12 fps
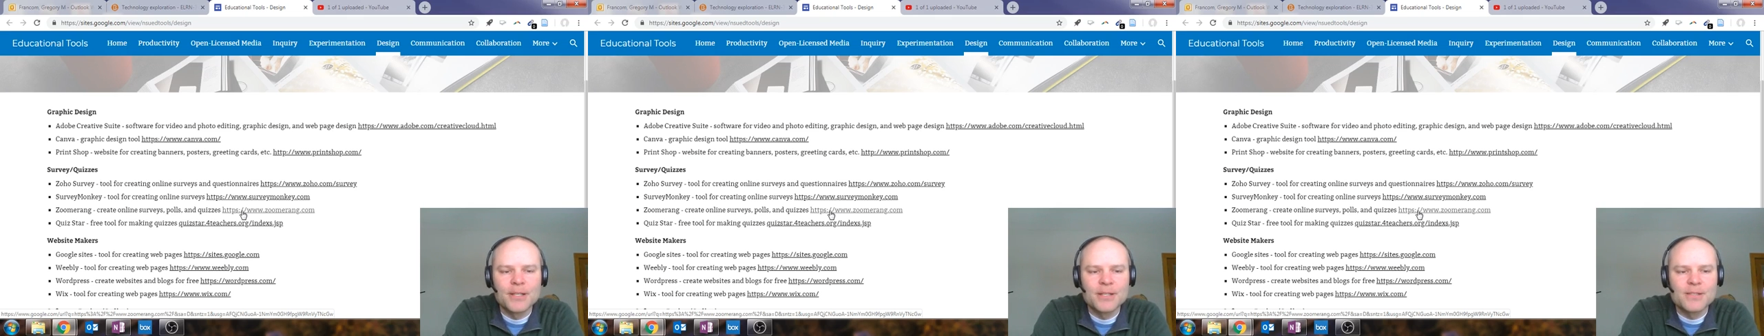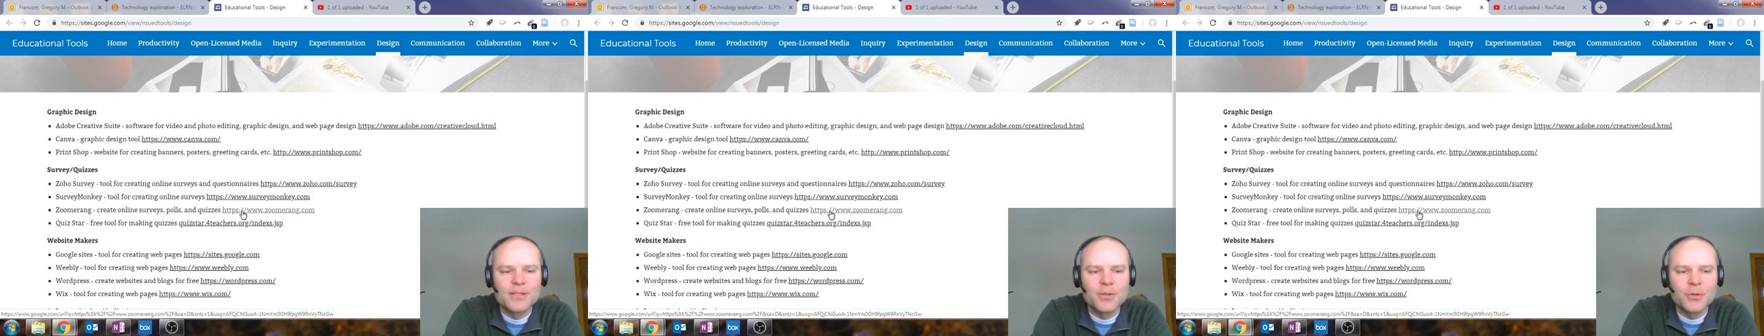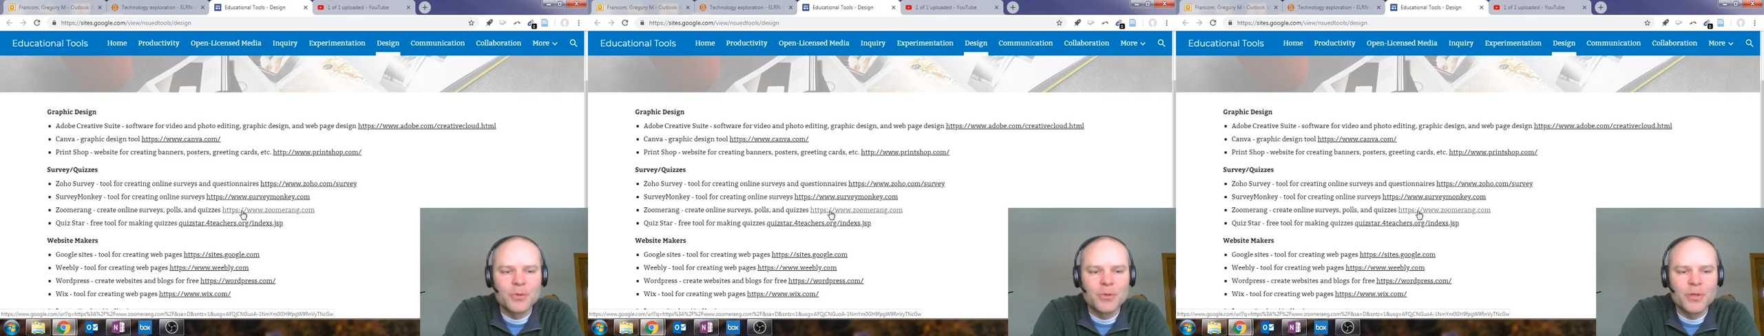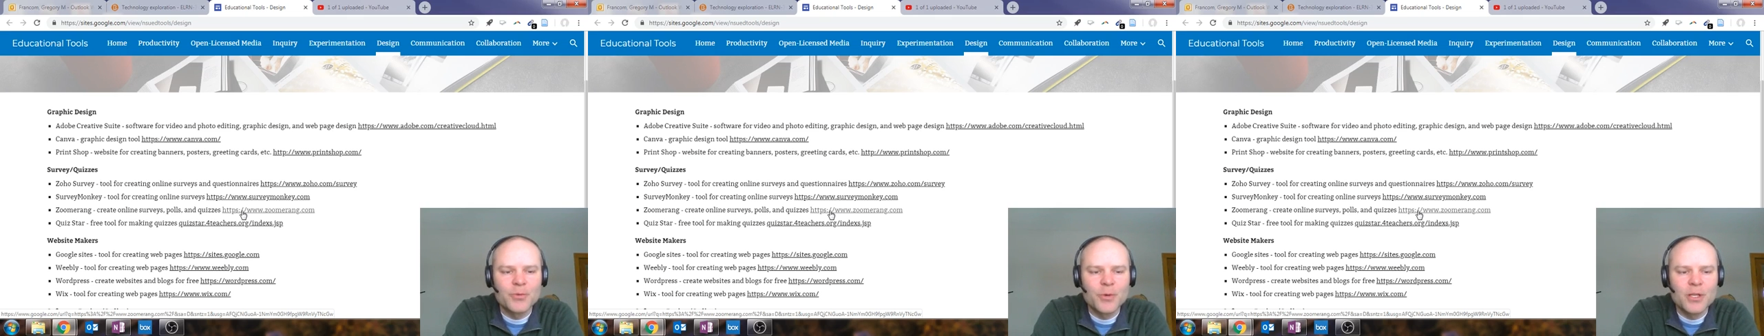And
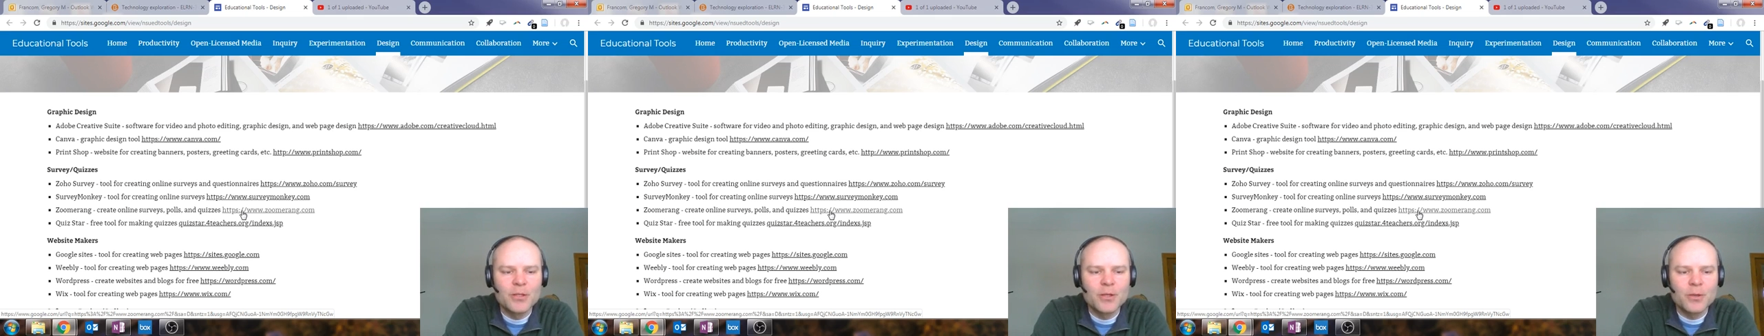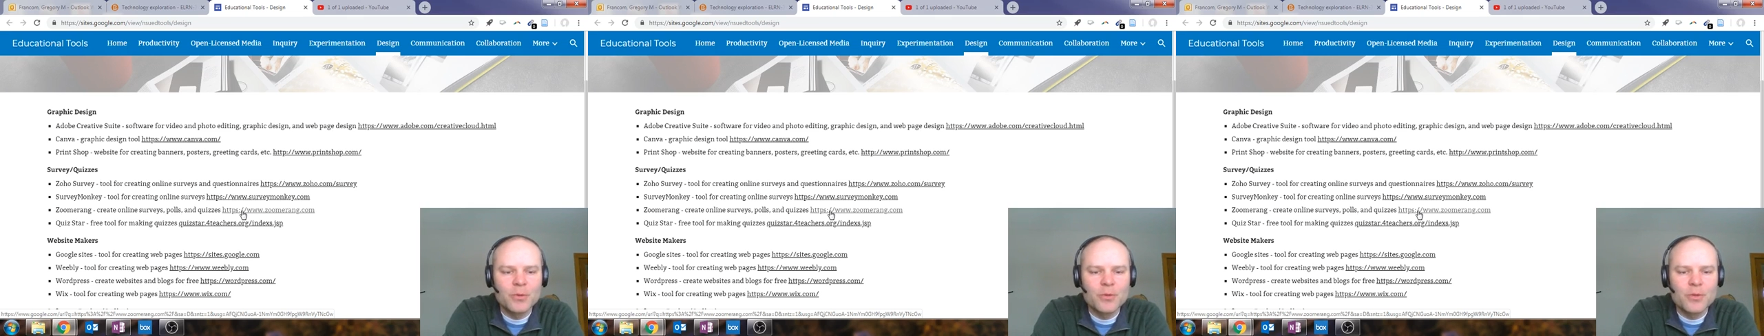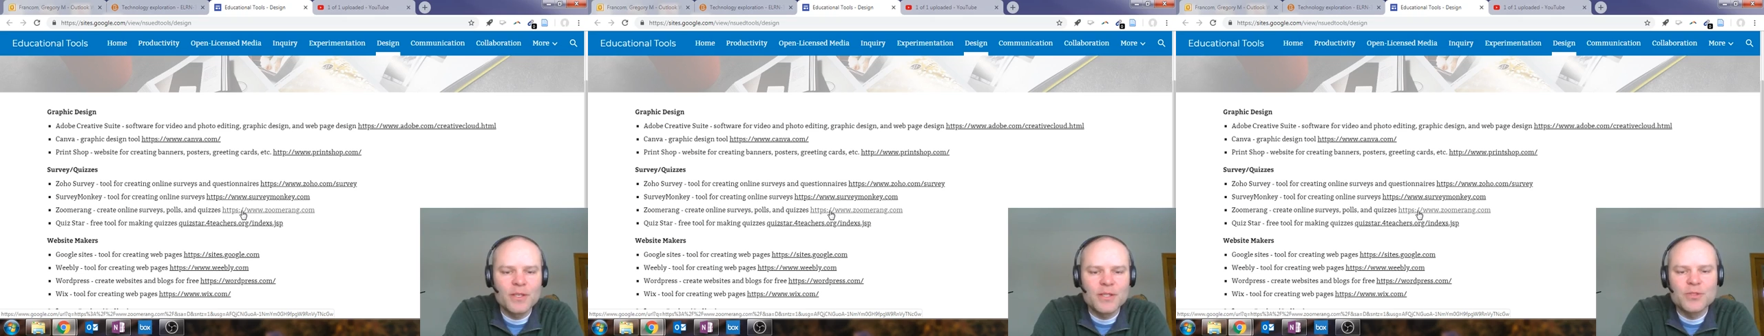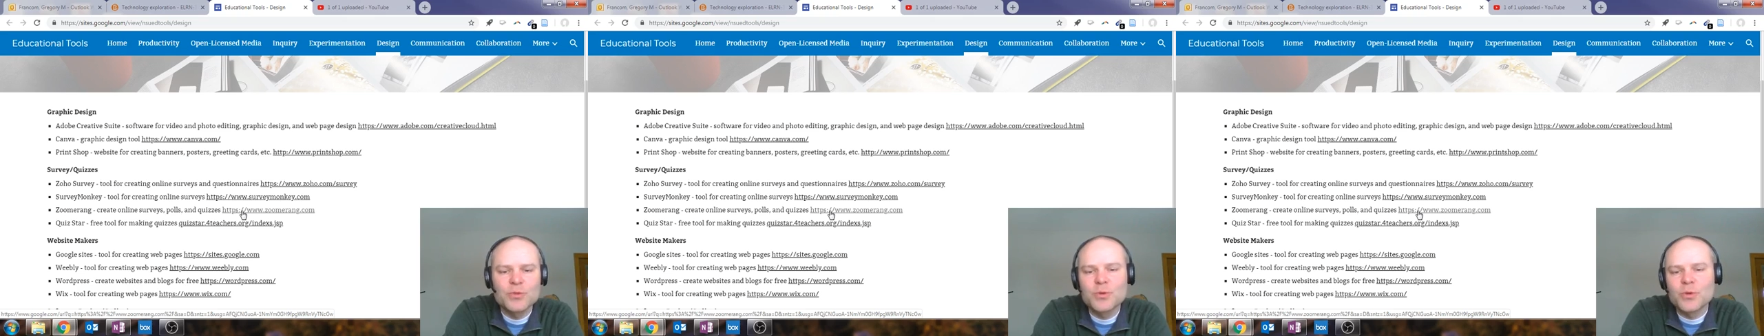so when you look through
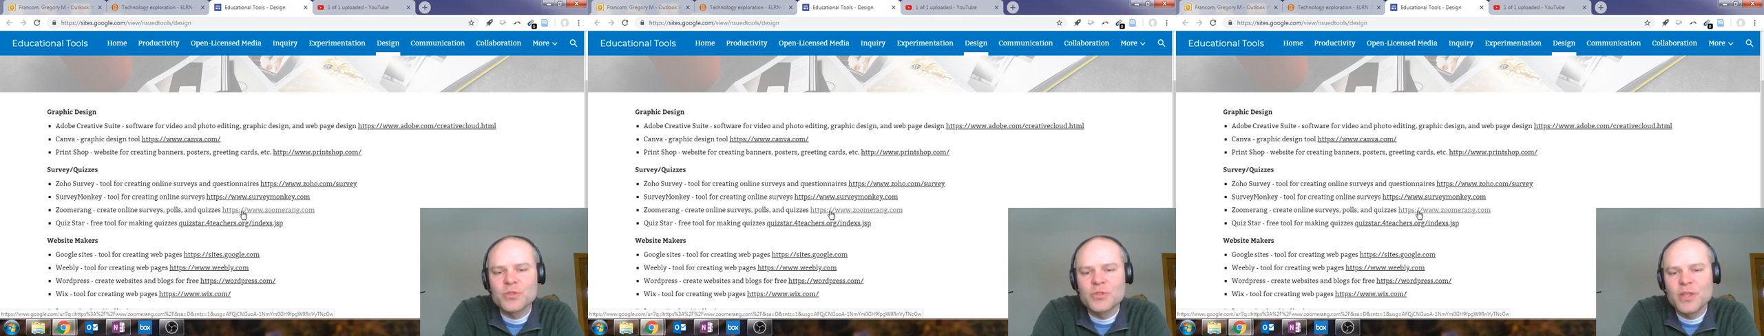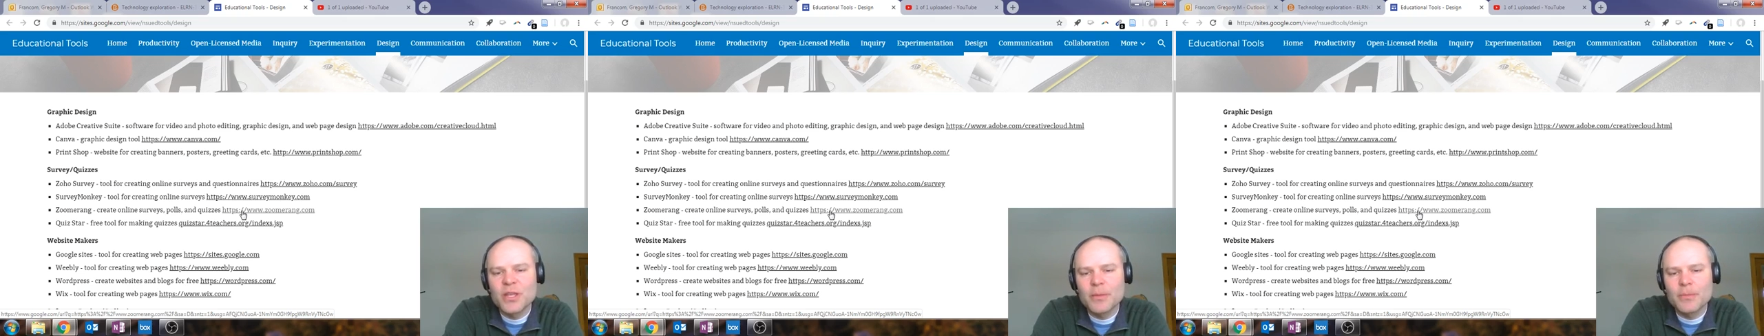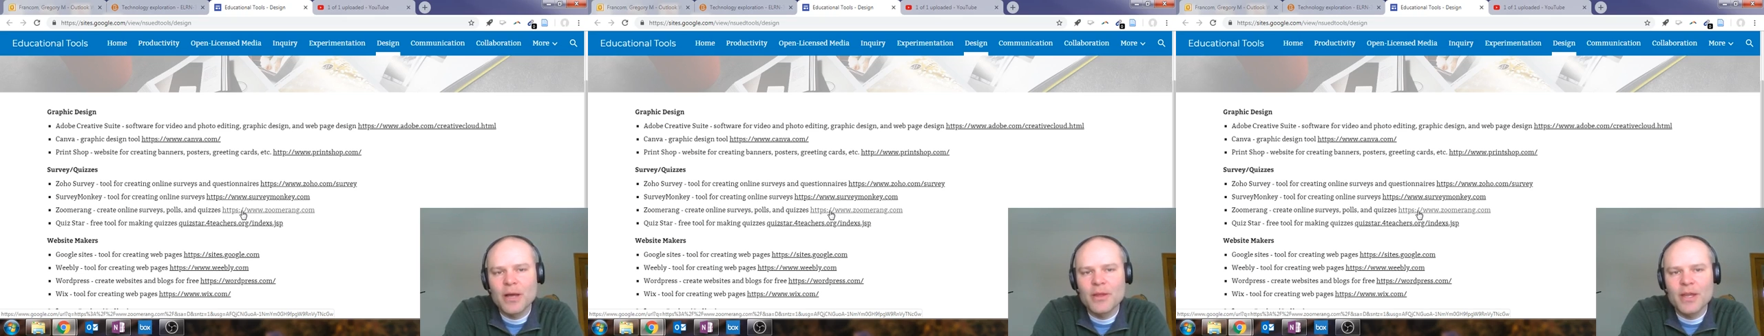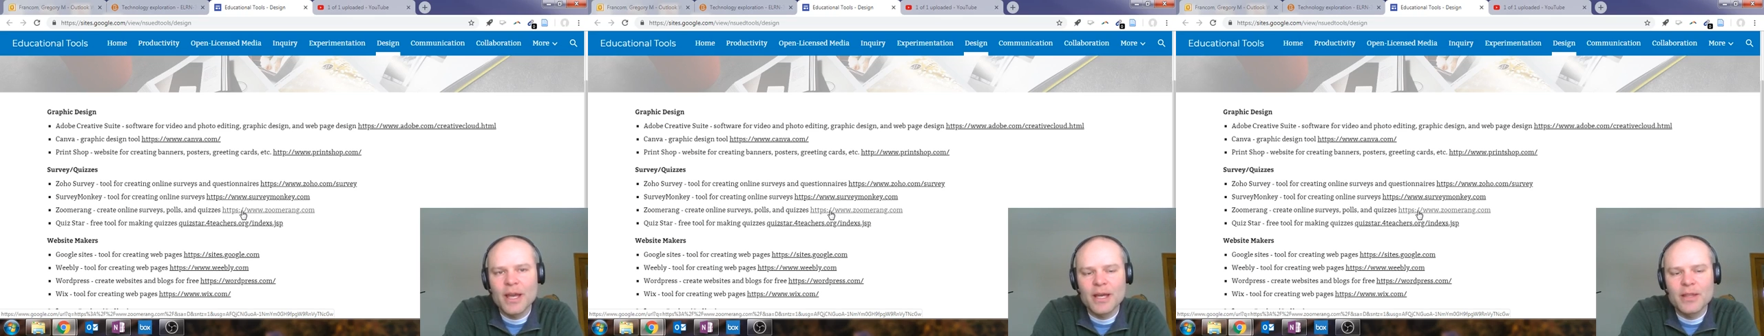these tools, think
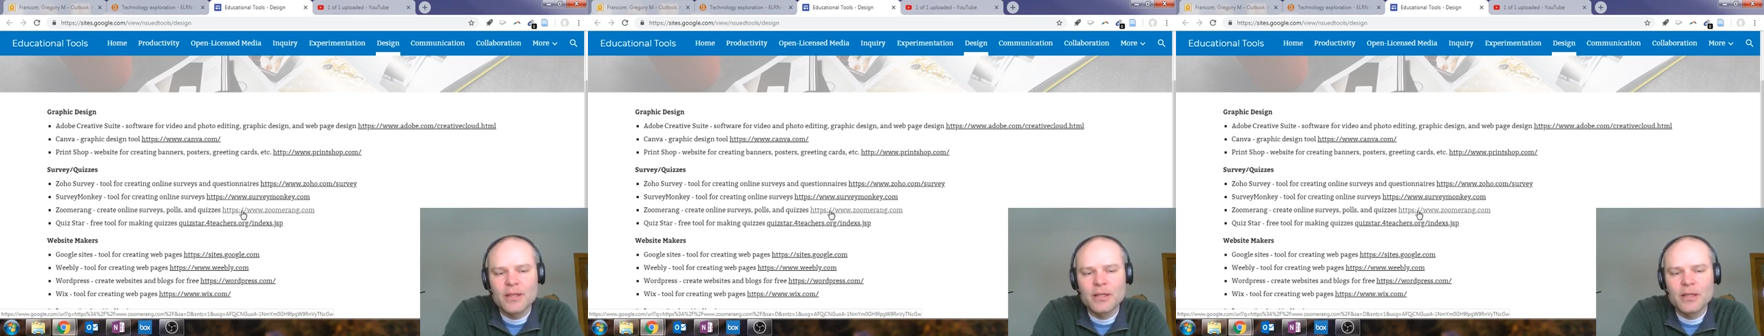about that.